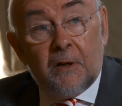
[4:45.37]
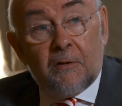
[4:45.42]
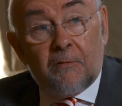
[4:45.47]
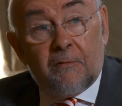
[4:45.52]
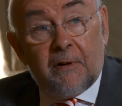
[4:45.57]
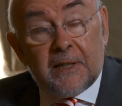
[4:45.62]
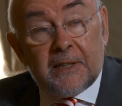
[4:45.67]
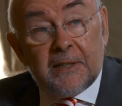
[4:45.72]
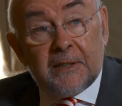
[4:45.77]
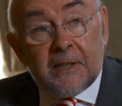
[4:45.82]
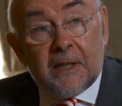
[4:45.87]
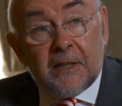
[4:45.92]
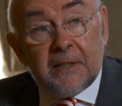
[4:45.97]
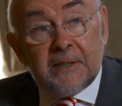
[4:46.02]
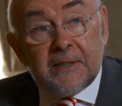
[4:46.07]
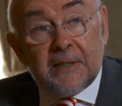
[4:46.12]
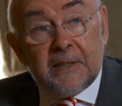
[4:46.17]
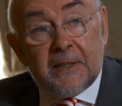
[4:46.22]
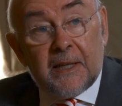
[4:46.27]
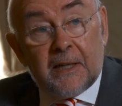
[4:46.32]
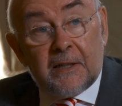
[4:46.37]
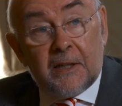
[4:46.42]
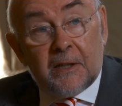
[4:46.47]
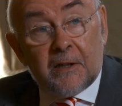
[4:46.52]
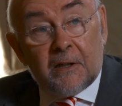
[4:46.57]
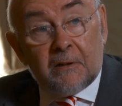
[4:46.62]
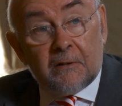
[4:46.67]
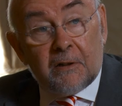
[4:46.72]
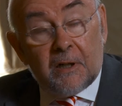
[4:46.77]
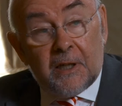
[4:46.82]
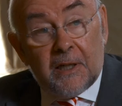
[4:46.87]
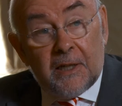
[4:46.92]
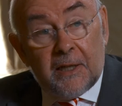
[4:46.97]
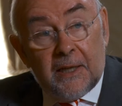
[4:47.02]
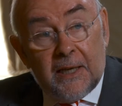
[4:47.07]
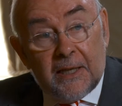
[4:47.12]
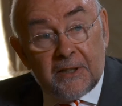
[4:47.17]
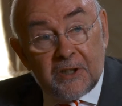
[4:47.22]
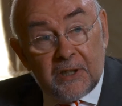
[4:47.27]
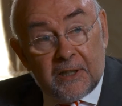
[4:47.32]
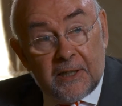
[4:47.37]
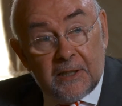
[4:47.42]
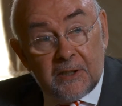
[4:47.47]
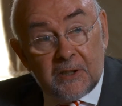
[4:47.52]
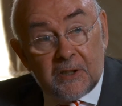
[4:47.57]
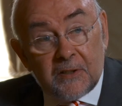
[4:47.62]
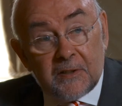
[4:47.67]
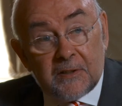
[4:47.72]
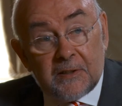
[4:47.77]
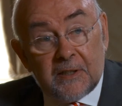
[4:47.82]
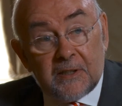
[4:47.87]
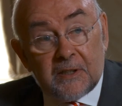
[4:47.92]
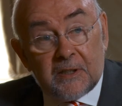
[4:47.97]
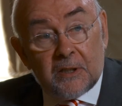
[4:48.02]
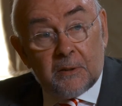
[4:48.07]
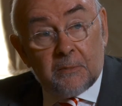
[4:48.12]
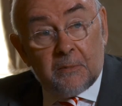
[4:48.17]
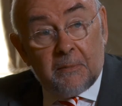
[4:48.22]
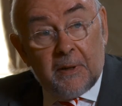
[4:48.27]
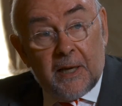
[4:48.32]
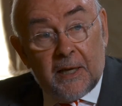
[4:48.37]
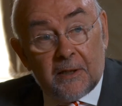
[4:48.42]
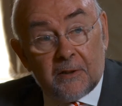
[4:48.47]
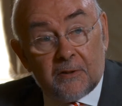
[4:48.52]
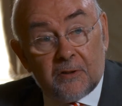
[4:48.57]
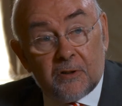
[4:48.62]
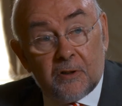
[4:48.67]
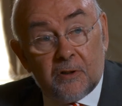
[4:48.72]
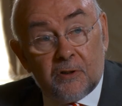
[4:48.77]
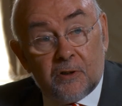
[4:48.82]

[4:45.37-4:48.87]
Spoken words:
recognising that in our education system at